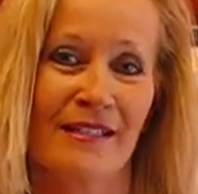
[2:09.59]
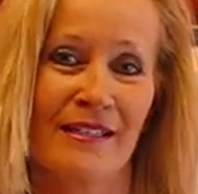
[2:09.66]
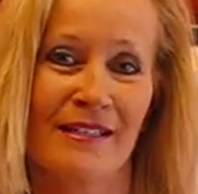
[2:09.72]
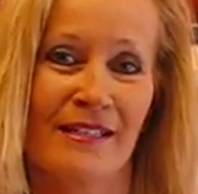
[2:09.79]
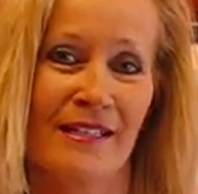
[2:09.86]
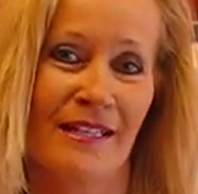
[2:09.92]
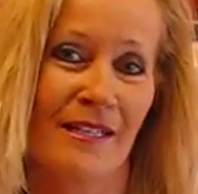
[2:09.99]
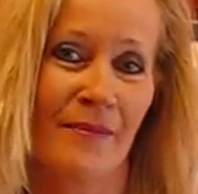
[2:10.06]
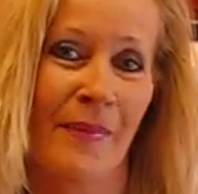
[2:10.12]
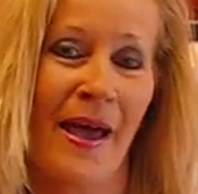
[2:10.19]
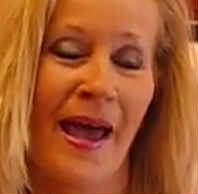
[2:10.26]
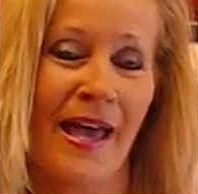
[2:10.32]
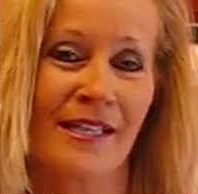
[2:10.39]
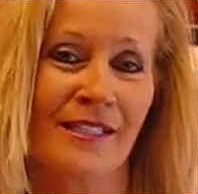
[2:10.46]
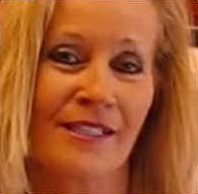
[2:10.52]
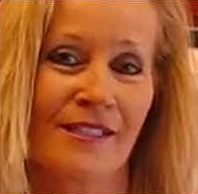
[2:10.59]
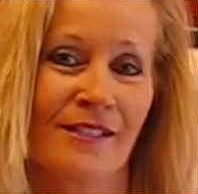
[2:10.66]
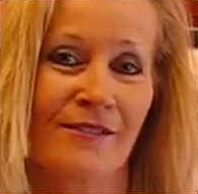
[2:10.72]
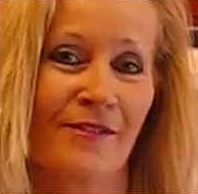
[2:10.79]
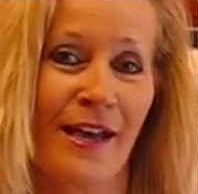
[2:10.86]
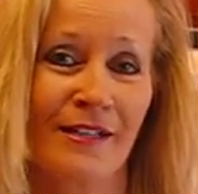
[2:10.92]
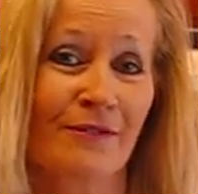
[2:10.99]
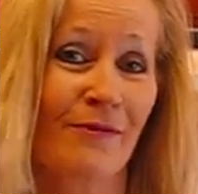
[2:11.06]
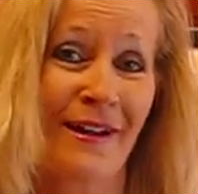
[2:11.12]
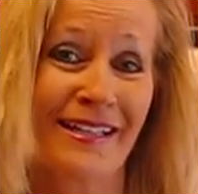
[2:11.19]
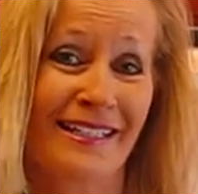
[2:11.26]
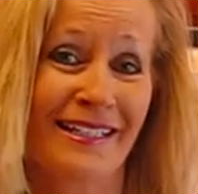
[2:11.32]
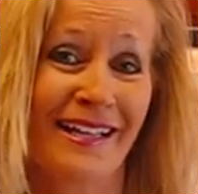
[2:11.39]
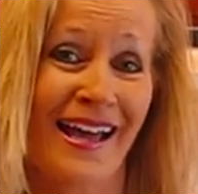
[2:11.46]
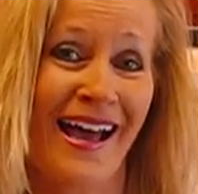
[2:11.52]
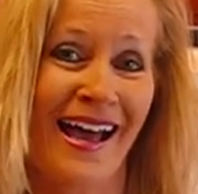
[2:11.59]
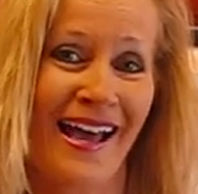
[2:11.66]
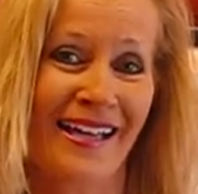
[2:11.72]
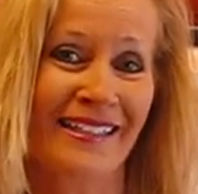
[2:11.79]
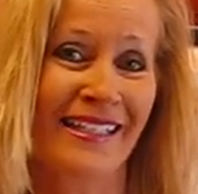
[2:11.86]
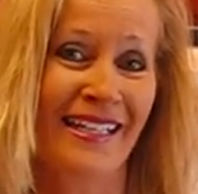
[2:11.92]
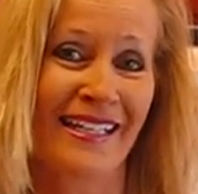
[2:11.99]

In the past, you've had to wait in line,